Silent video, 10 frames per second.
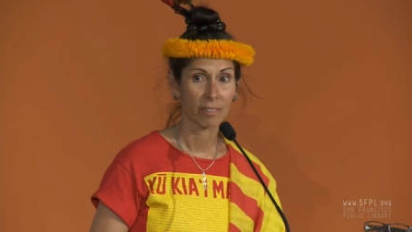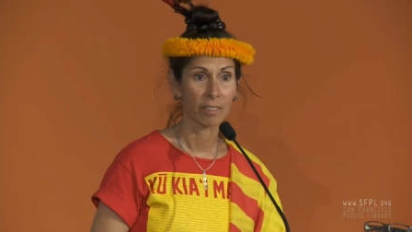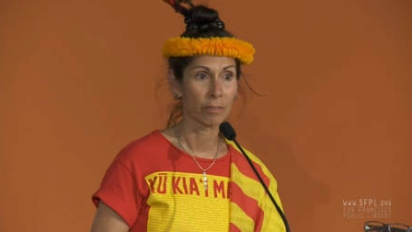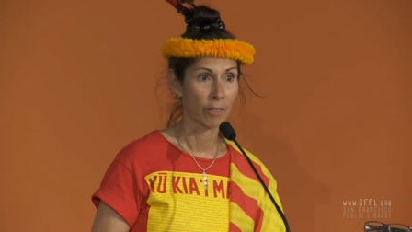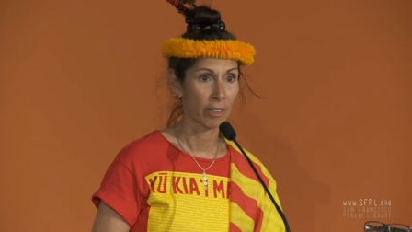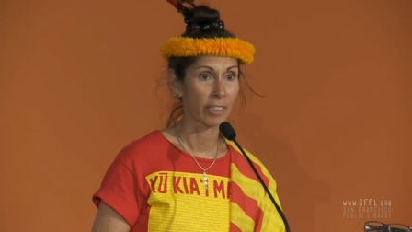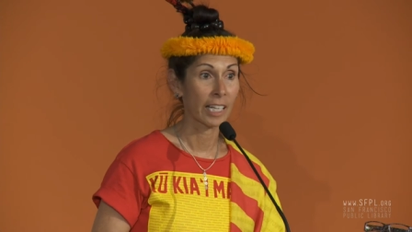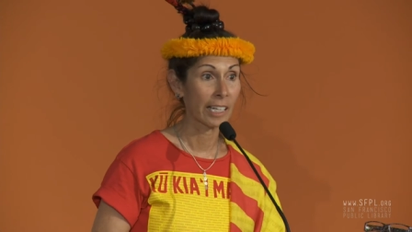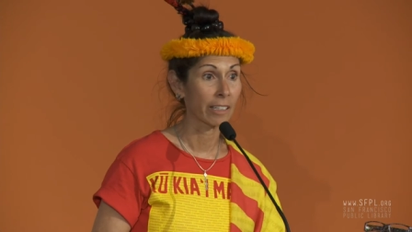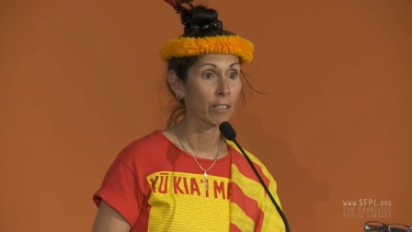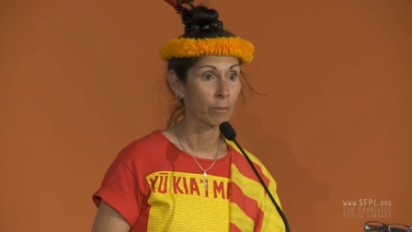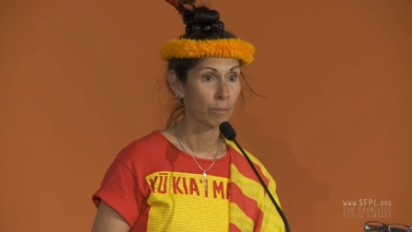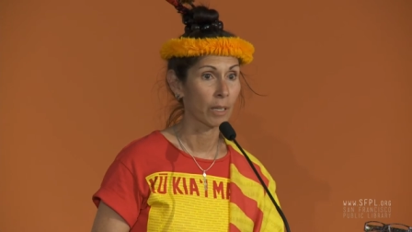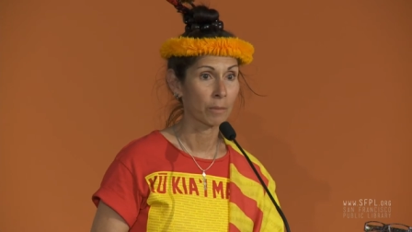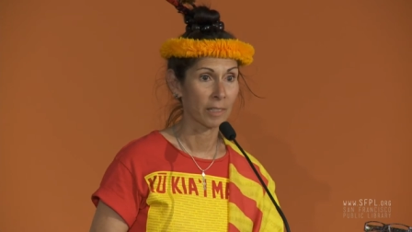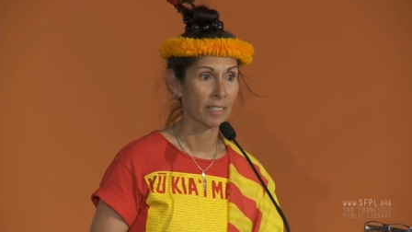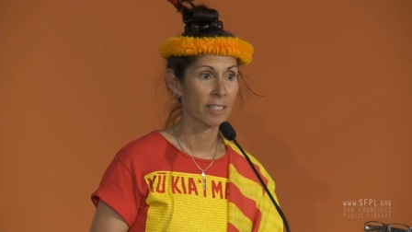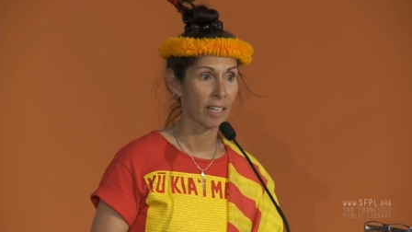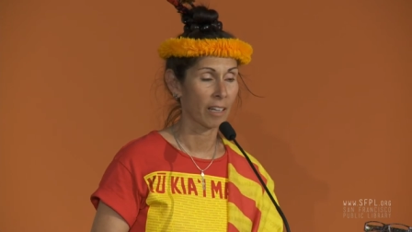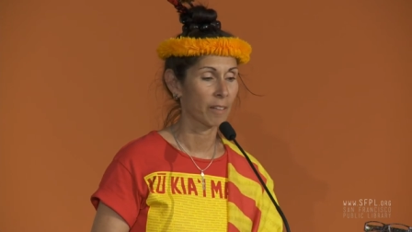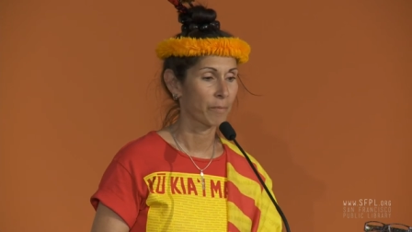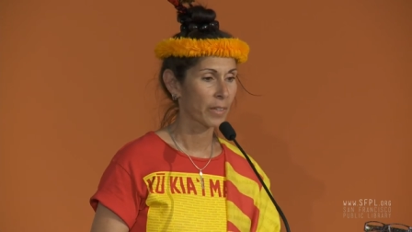of our kingdom, I'm going to say.